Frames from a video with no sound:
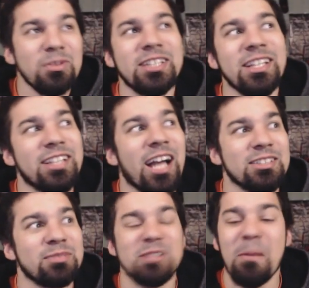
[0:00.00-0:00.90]
want to say
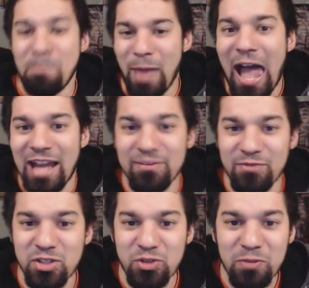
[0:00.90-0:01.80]
Konosuba's a bad
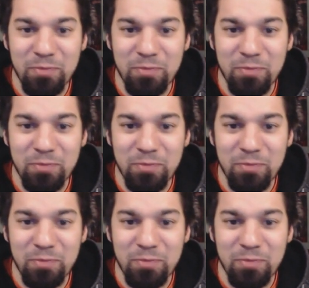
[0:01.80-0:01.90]
adventurer,